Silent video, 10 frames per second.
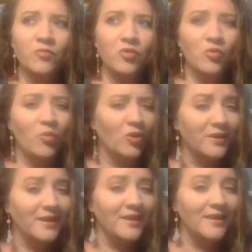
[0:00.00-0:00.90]

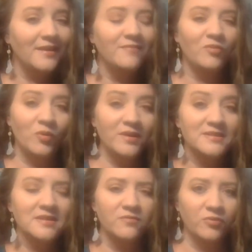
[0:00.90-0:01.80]
quirky
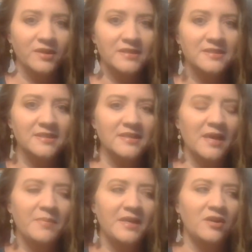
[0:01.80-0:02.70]
voice of reason.
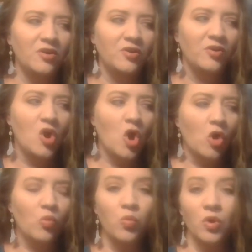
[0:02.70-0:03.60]
I mean, her
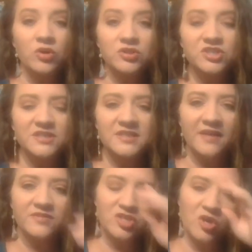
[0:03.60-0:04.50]
words just
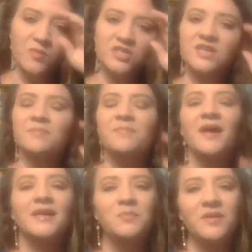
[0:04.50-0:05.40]
have so much
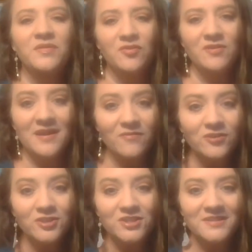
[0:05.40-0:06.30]
impact, but they're
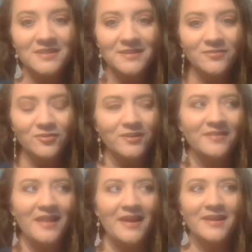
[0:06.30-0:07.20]
never just delivered in
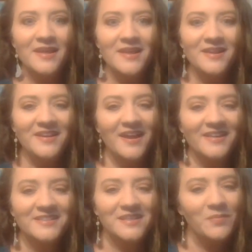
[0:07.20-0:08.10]
that
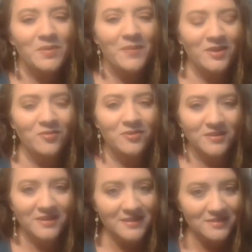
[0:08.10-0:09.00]
nice, let me bake you
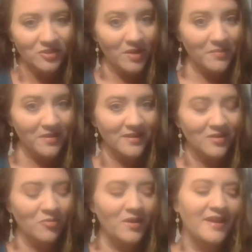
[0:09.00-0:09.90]
cookies grandma kind
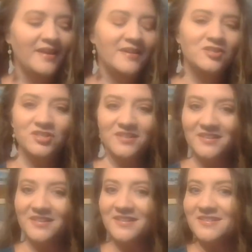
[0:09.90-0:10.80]
of way. She
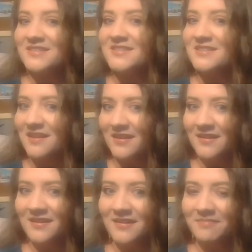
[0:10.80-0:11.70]
is like
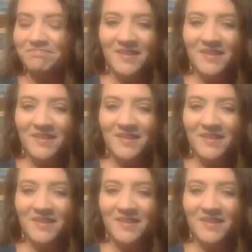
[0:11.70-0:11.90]
a